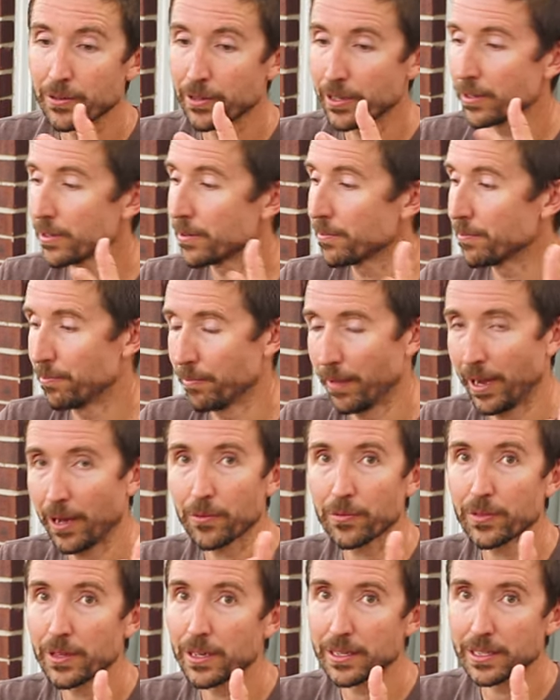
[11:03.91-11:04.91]
You could
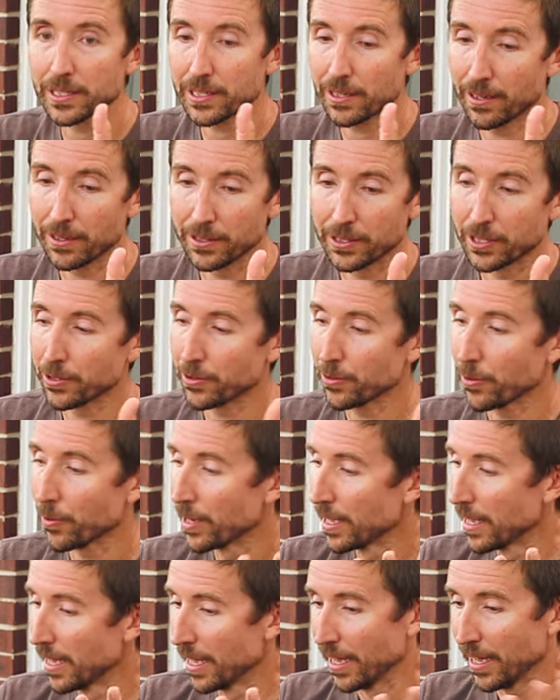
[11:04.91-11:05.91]
mount this onto,